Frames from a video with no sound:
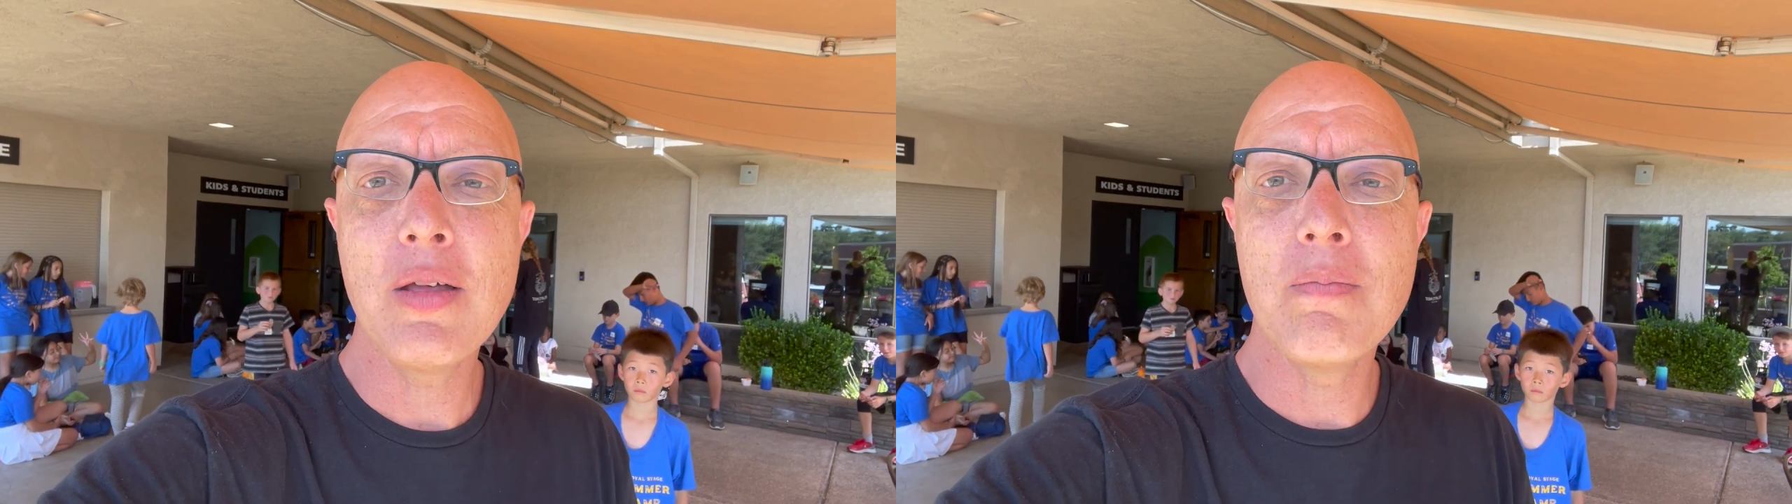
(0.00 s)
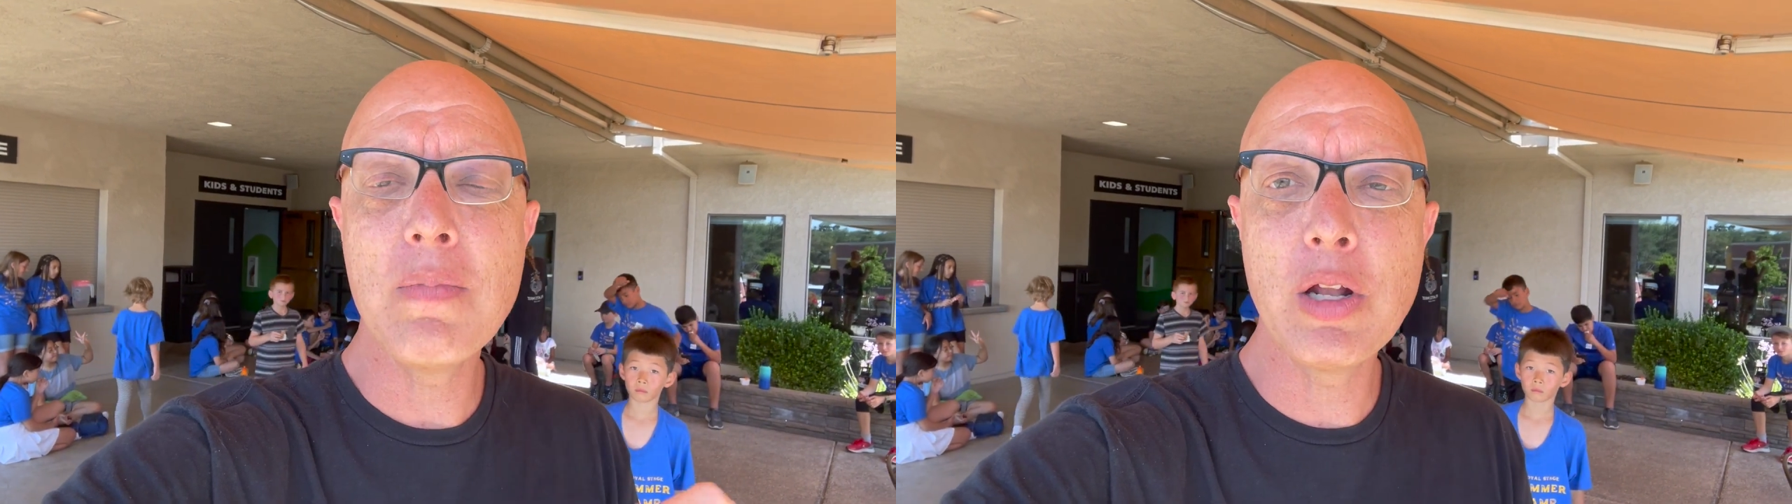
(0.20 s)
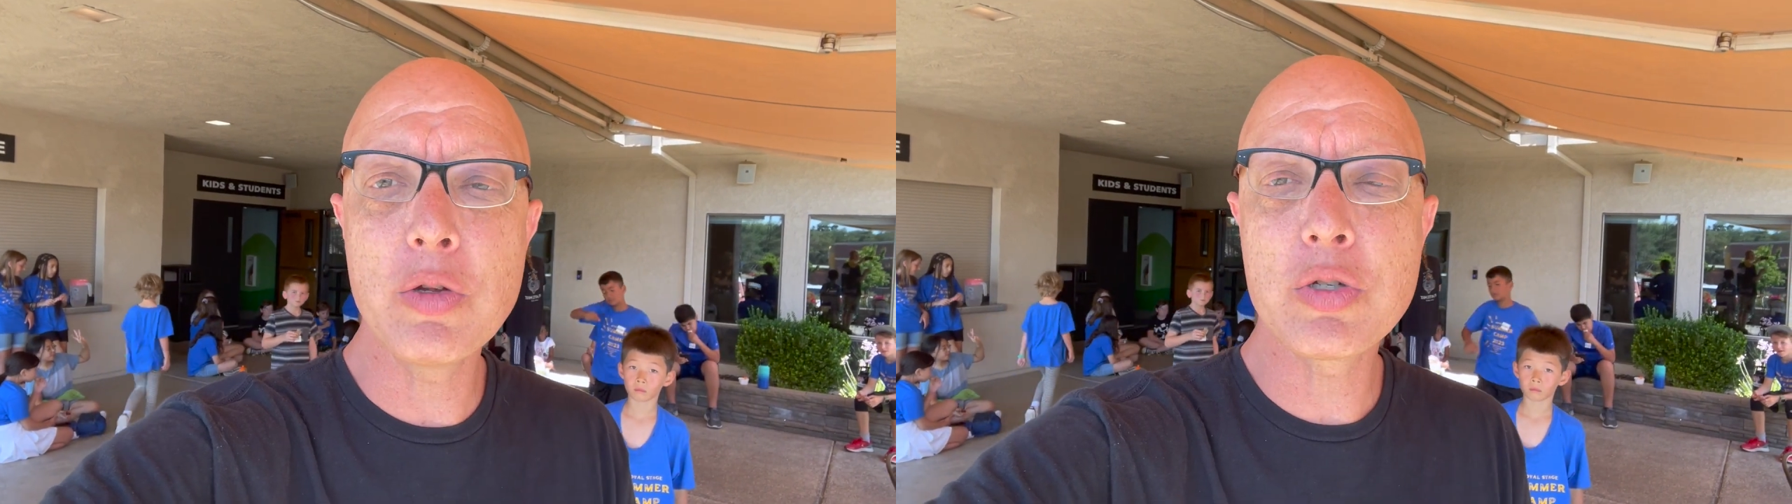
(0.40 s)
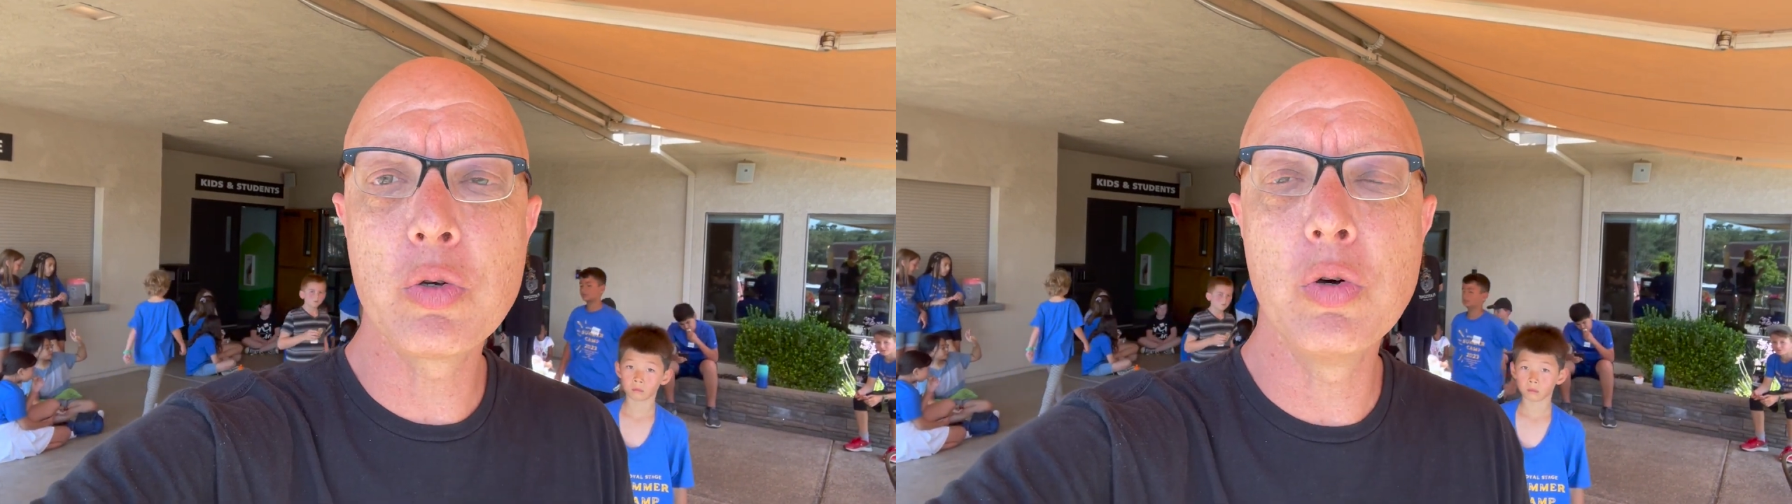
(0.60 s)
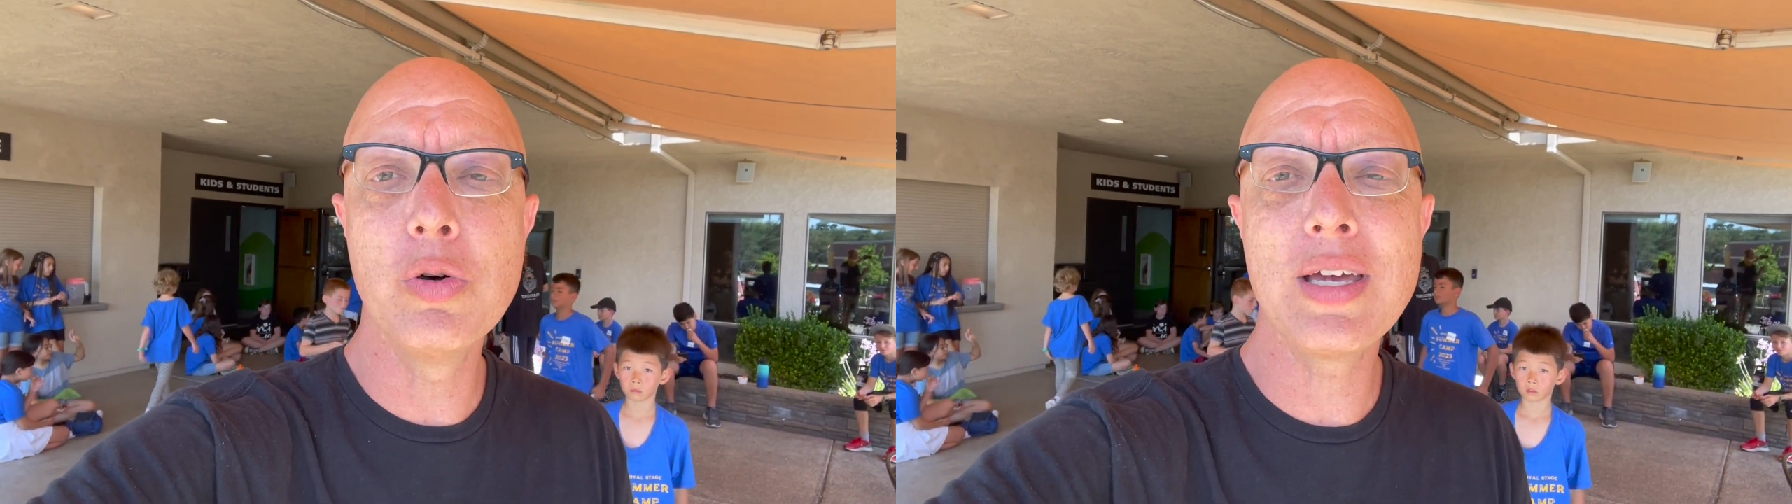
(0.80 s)
Middle
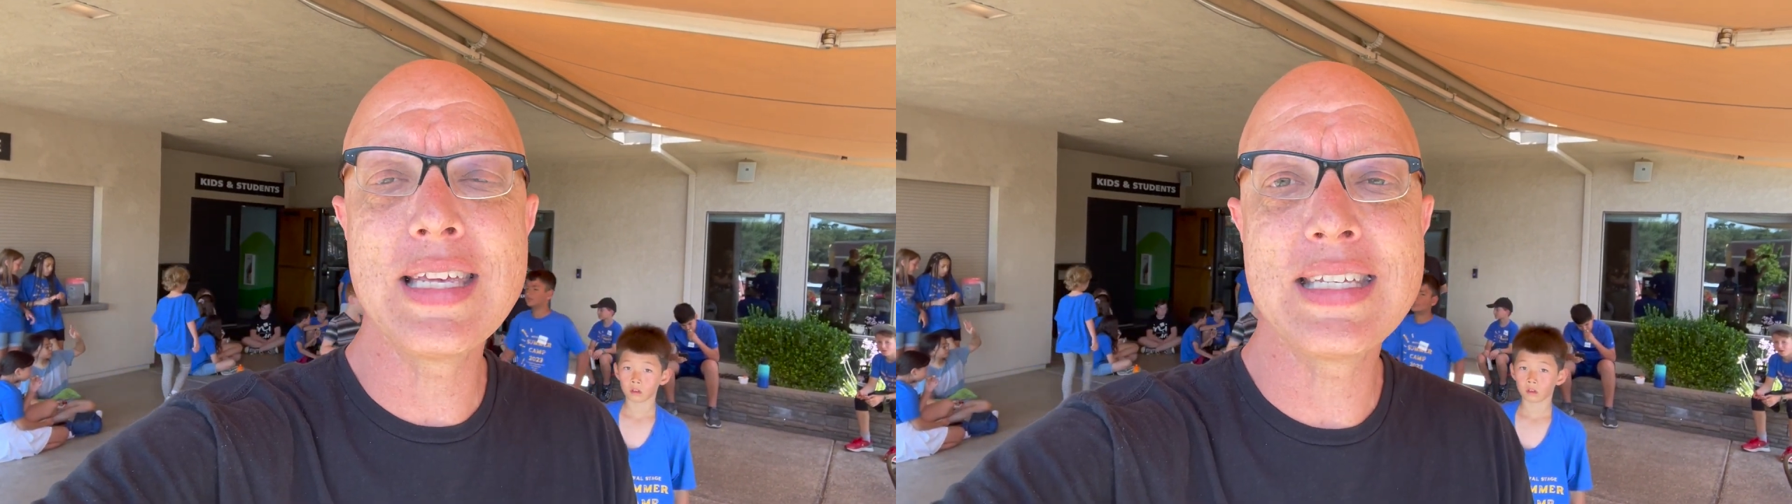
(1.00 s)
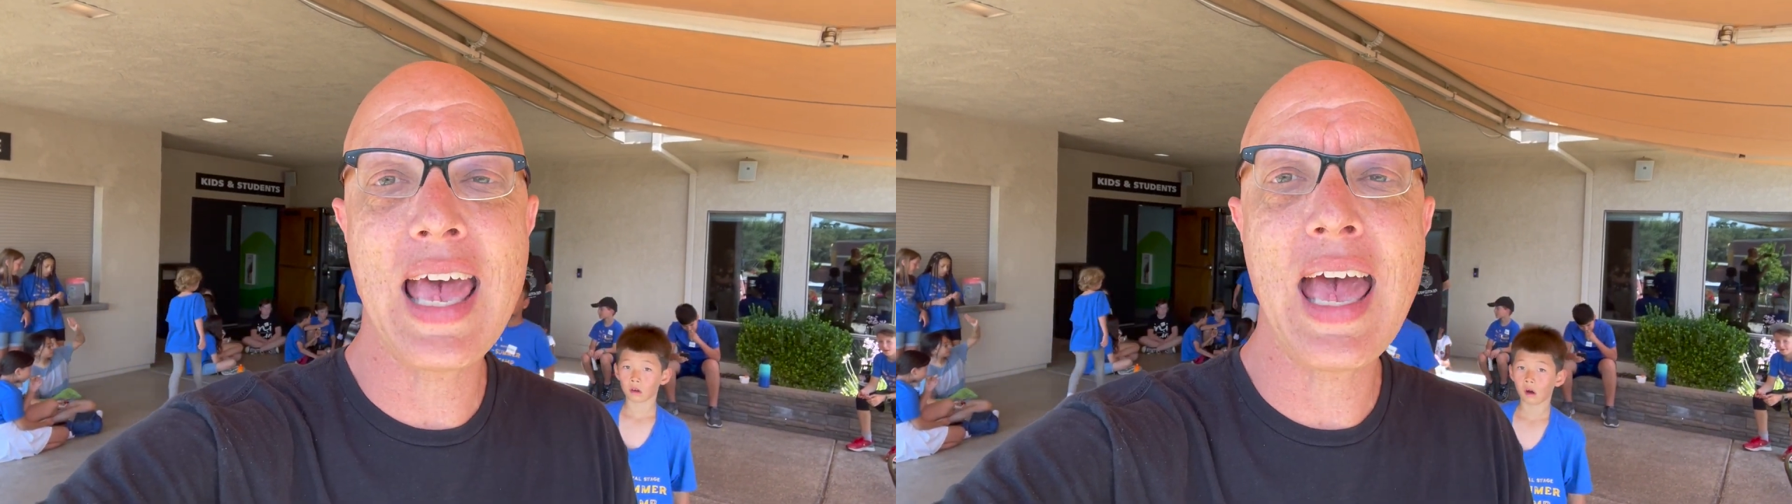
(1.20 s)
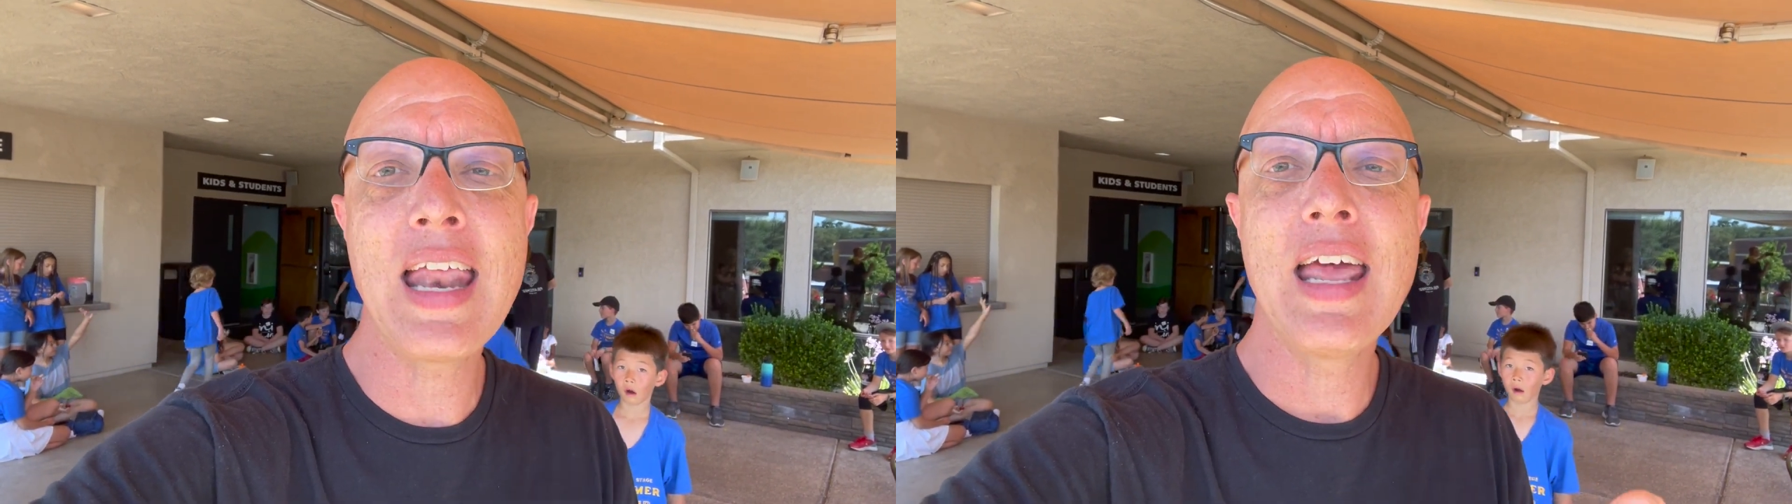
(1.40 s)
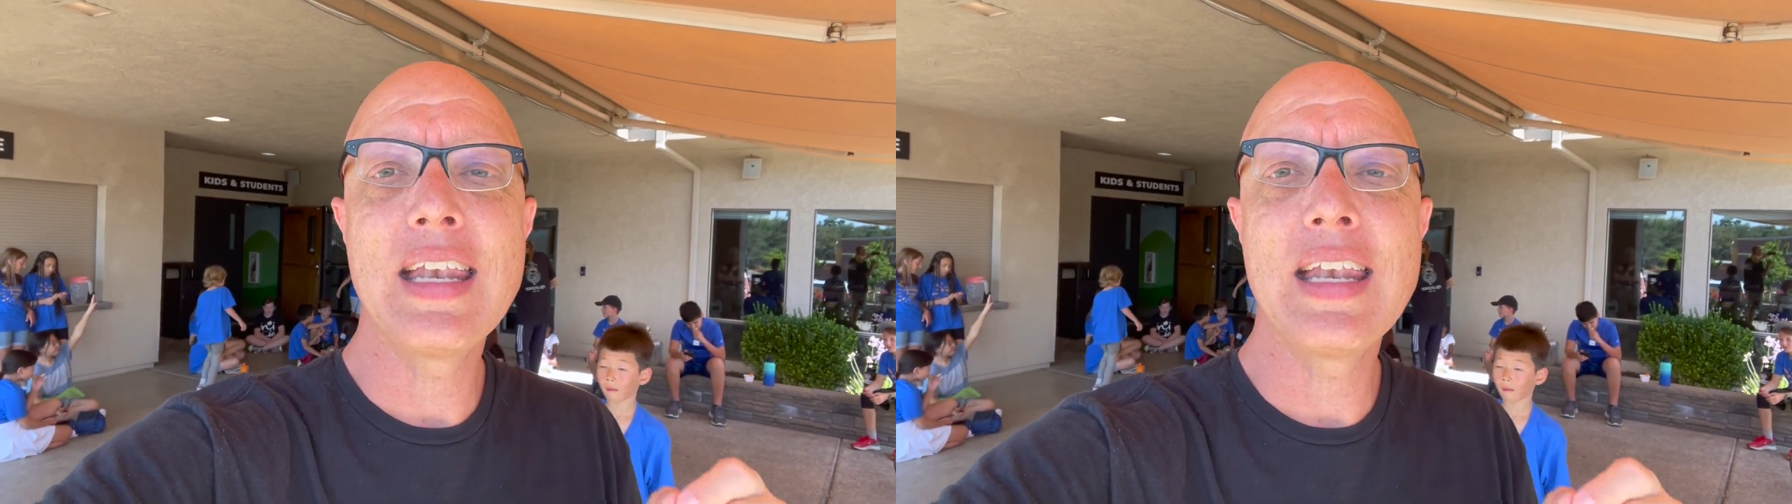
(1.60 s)
school is at